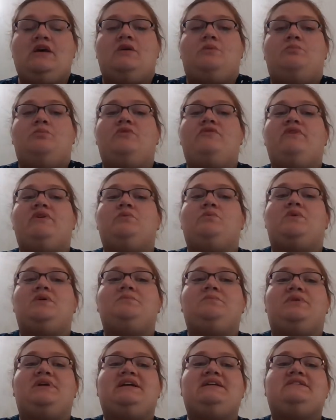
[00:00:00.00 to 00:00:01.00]
Moving one
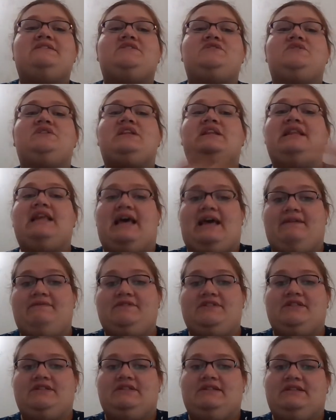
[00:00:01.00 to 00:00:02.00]
place to the
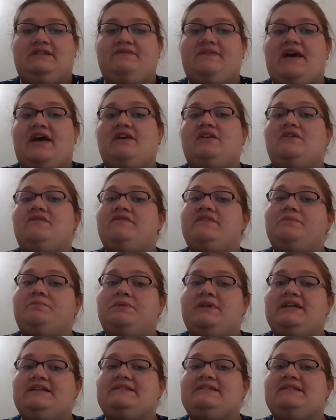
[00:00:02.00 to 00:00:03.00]
left, the value of the
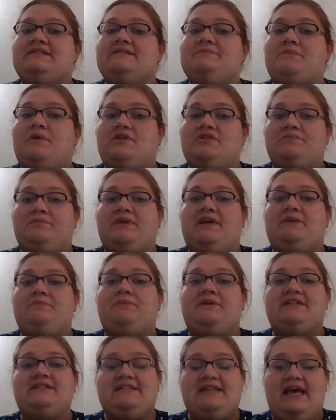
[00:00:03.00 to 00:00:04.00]
place is multiplied
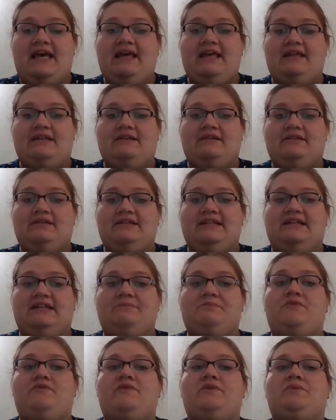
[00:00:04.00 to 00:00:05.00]
by 10,
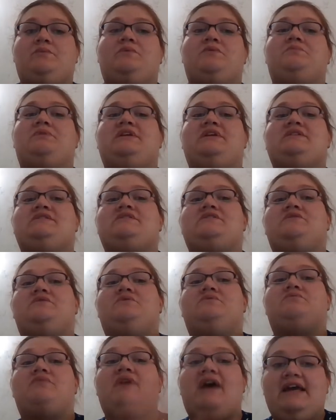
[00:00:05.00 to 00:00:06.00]
and moving one place to
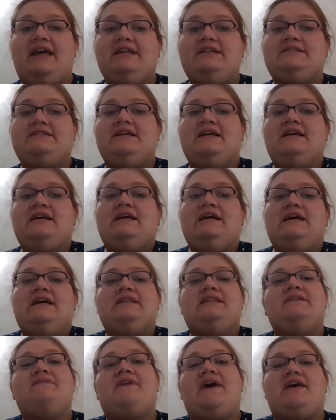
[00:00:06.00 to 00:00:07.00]
the right,
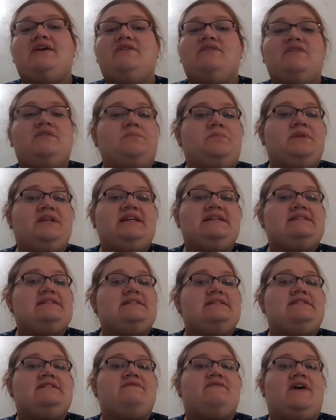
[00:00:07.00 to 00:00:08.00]
the value of the place
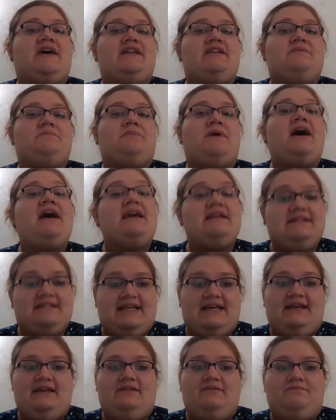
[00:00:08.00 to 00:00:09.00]
is divided by
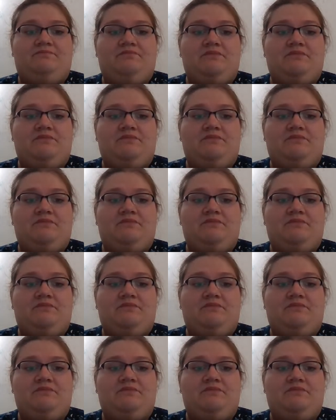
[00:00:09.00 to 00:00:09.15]
10.